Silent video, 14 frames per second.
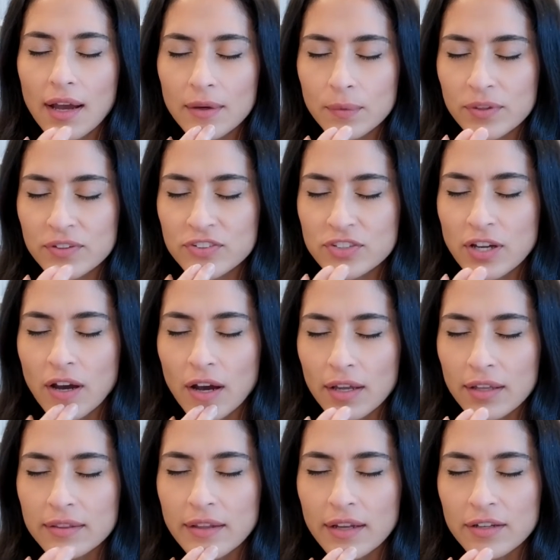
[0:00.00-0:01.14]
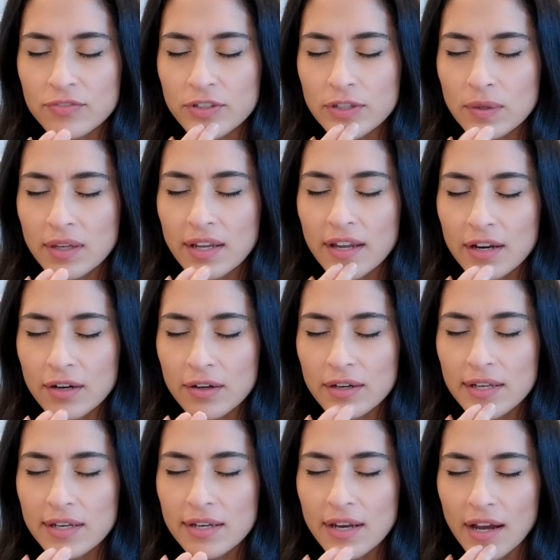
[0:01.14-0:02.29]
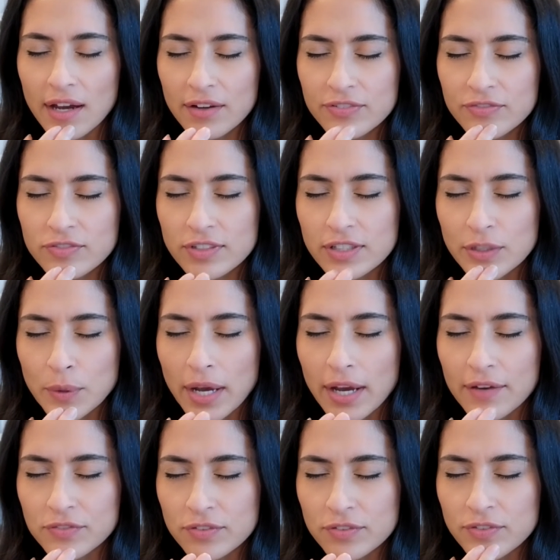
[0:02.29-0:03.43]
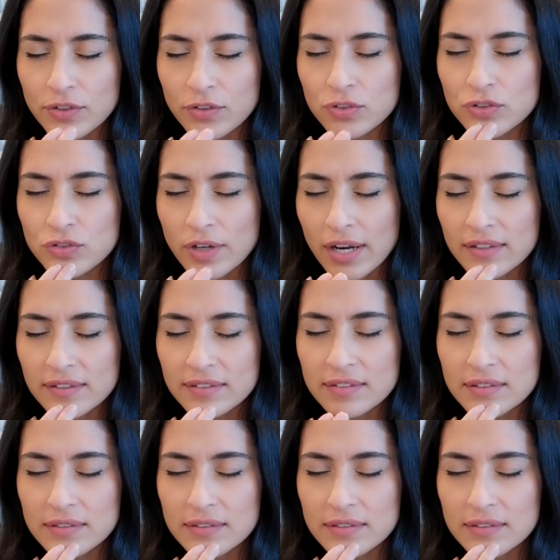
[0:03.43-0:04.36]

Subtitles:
was taught that if you care enough, you have to feel stressed.